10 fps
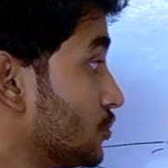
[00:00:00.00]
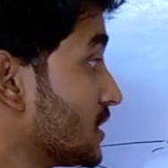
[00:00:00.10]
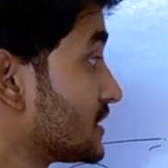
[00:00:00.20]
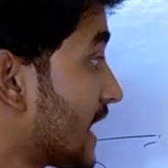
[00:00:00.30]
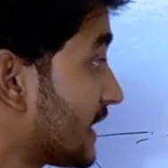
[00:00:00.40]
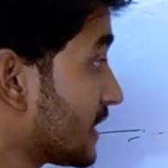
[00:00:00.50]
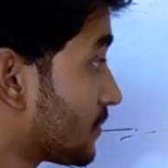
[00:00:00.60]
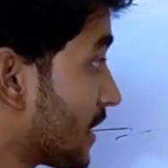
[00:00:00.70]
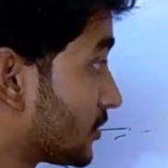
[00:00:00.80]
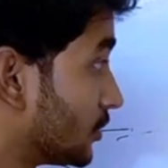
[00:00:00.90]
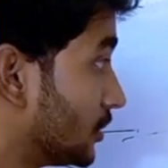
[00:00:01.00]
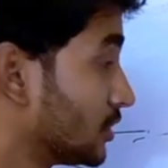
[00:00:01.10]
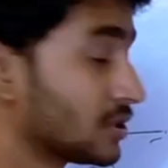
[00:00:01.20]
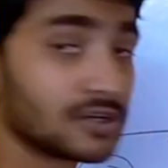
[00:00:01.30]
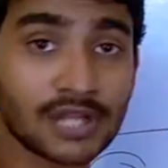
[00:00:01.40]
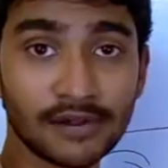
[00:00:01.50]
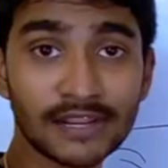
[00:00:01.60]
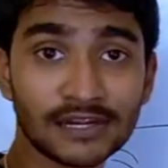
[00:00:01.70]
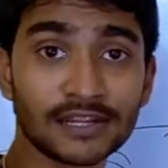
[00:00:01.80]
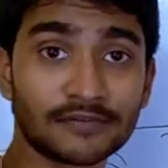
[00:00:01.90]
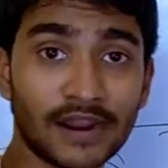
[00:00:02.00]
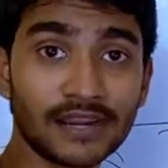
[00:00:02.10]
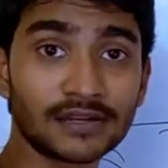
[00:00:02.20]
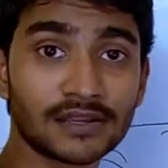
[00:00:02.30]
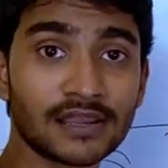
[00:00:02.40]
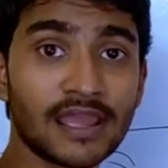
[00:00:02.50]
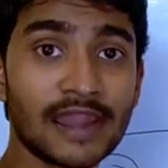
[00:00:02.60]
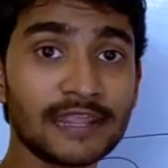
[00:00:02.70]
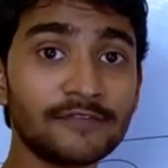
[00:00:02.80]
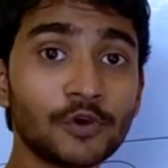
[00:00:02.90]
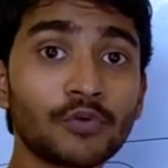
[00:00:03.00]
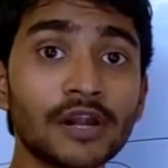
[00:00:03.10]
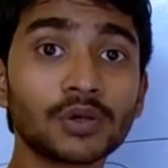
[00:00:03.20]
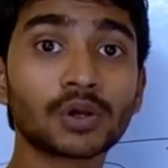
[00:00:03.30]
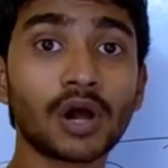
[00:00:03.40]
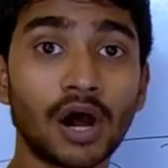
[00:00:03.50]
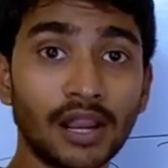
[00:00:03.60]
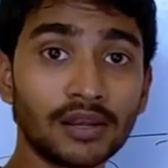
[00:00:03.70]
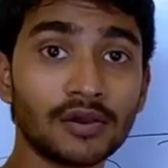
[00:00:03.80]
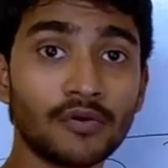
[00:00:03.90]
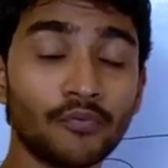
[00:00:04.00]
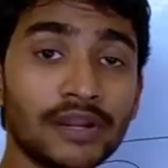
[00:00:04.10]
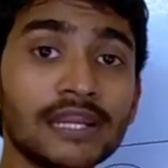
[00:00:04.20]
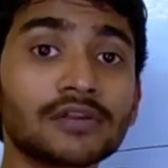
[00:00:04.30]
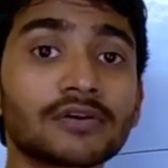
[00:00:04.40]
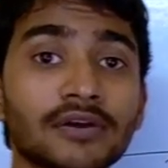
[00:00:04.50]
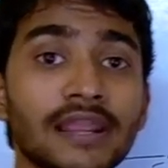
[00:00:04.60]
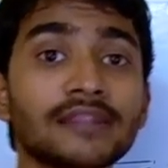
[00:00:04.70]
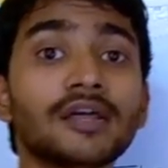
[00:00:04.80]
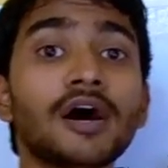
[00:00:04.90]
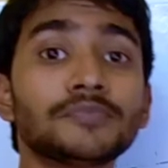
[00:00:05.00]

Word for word: to a static method directly, right? And if we want to call, we need to create the